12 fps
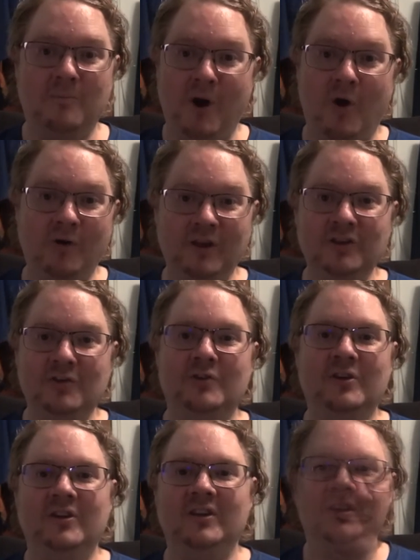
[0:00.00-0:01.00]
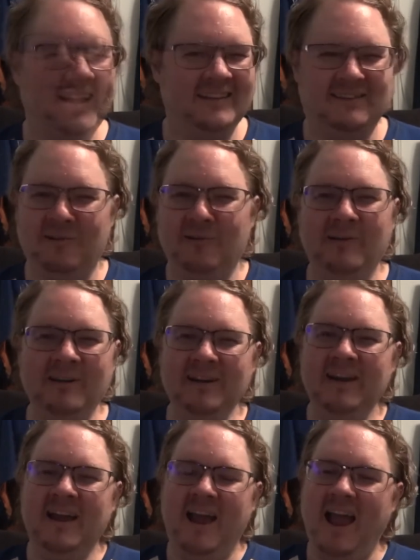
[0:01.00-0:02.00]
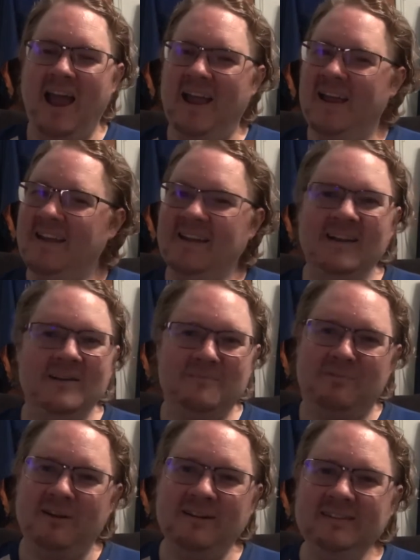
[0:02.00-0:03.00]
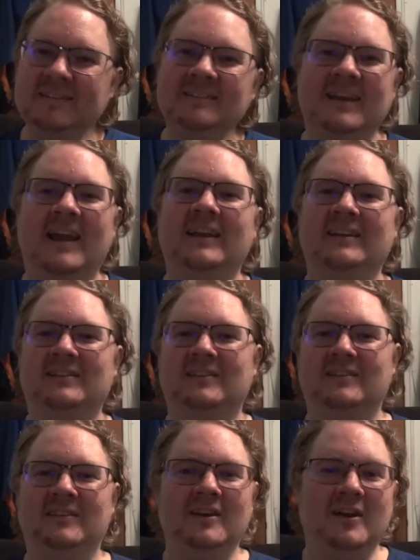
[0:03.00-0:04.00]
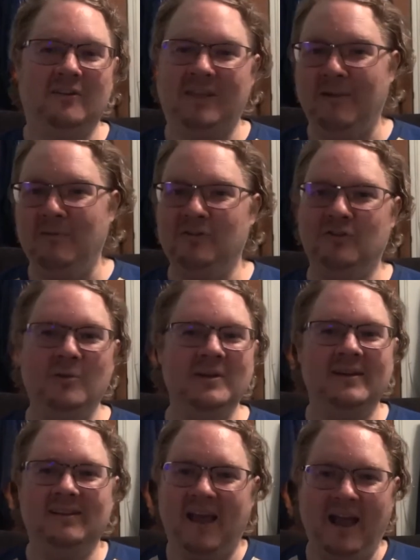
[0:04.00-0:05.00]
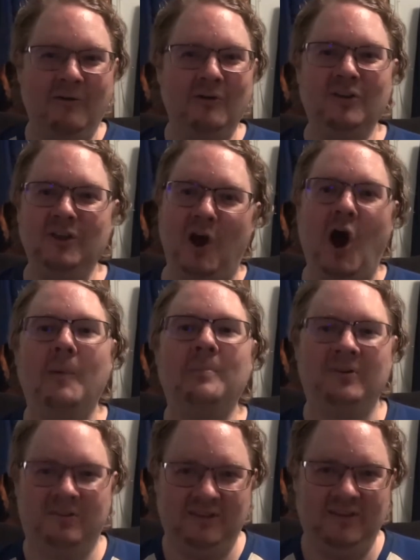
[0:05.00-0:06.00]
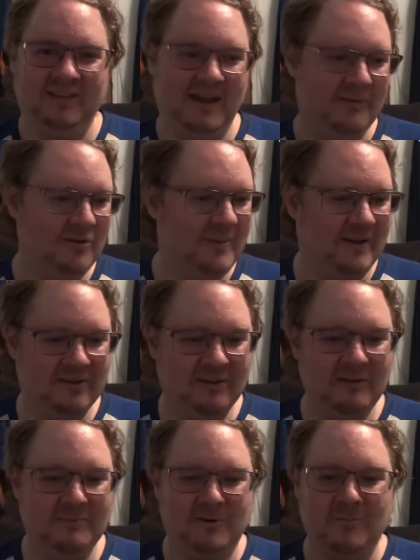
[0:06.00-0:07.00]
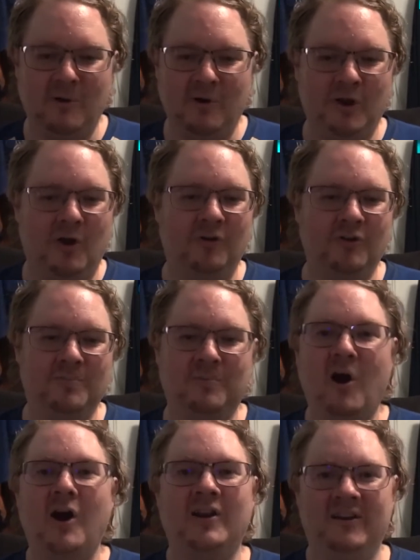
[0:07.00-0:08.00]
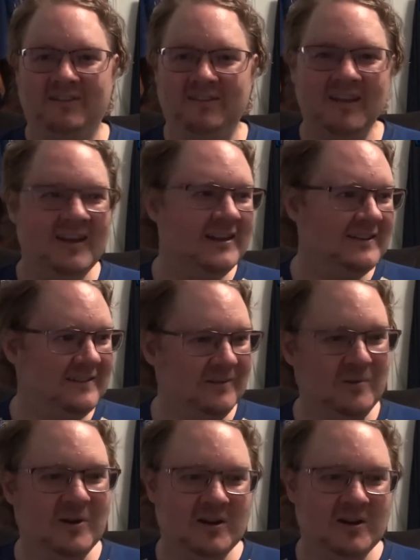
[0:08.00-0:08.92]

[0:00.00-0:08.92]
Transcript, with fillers: pony unity during a presentation that was doing exactly the opposite. That was basically promoting all these products to